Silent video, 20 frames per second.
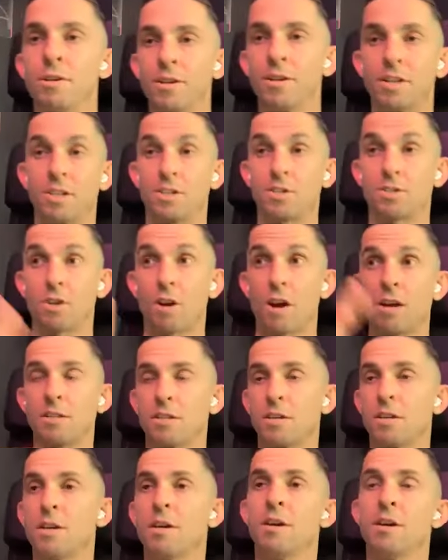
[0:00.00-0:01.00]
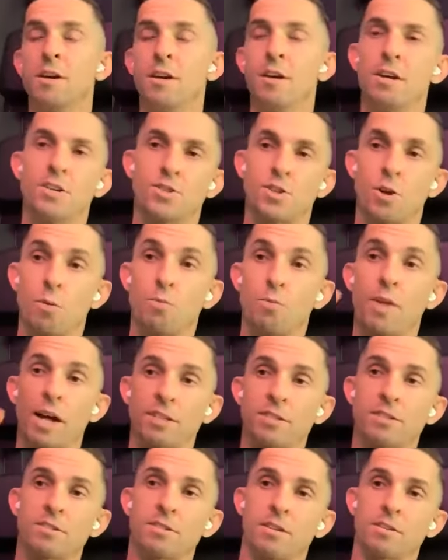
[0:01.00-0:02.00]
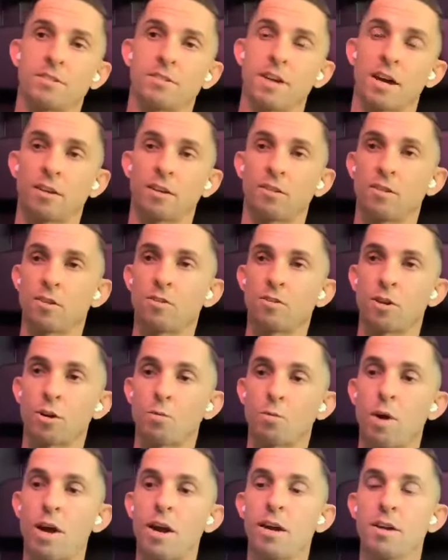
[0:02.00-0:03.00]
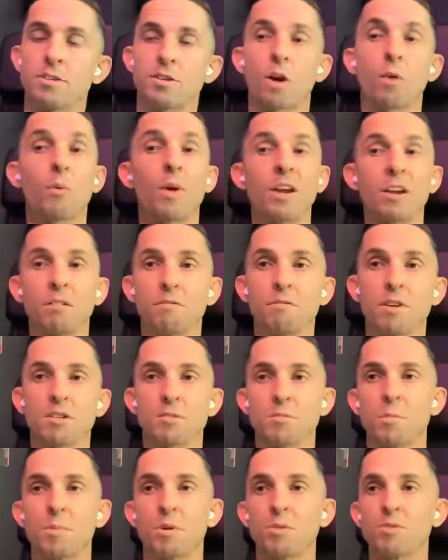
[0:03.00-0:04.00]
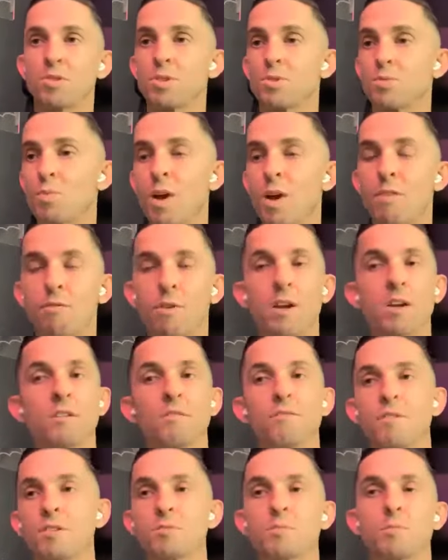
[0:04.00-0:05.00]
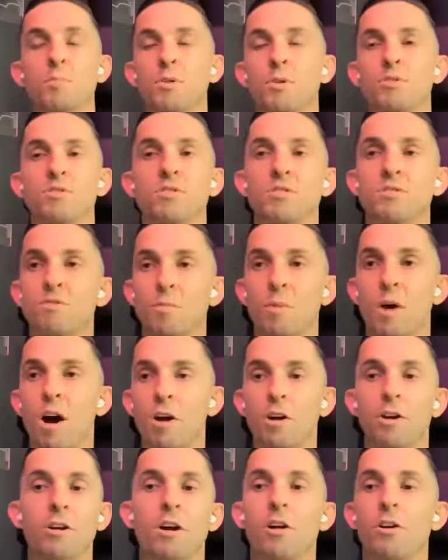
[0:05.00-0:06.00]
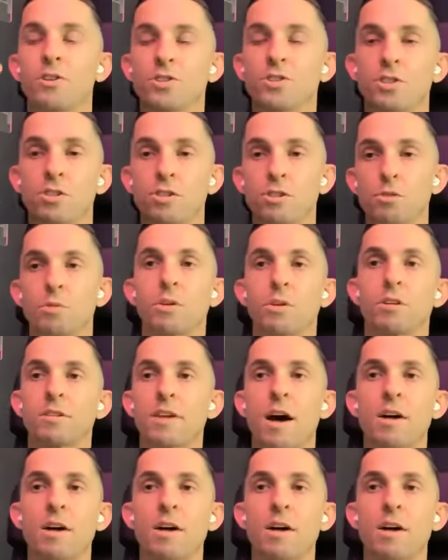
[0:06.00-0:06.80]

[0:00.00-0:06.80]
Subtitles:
It's crazy. So that's the second. The third way is our rank advancement bonuses. We have rank advancement bonuses from $100 to $200,000.